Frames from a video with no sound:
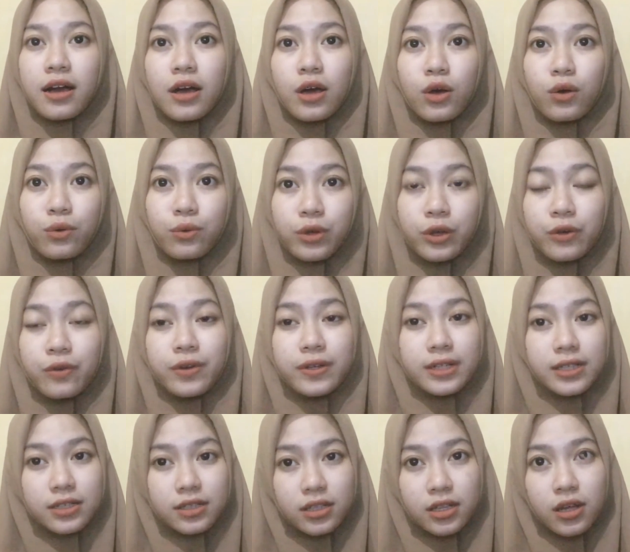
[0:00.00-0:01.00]
We
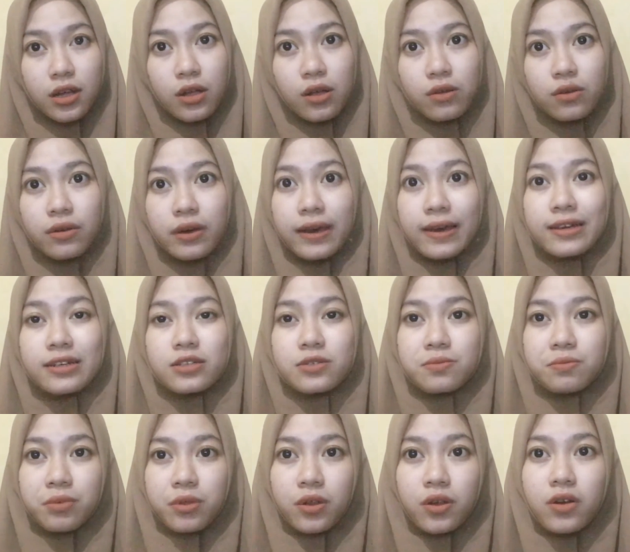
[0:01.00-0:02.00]
will now
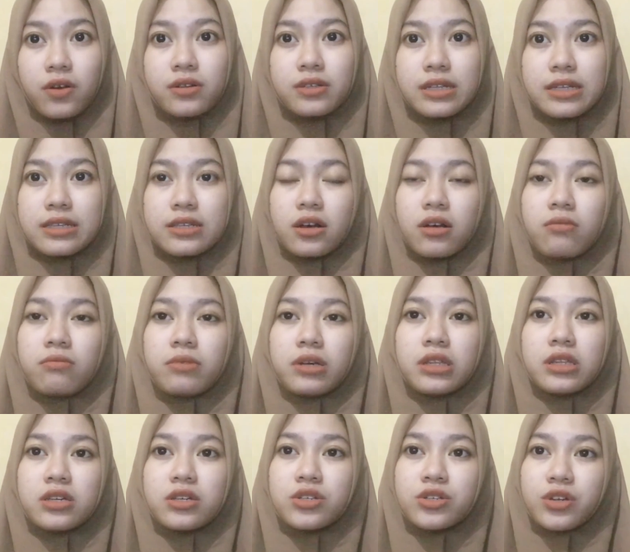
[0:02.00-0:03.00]
explore this
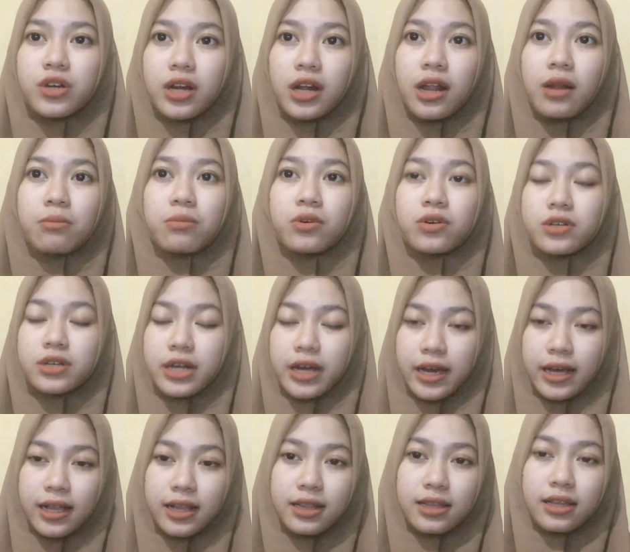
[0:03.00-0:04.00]
computational
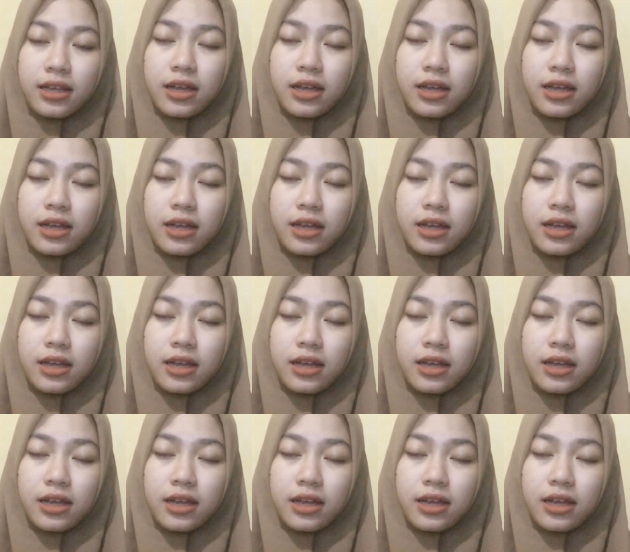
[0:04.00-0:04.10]
model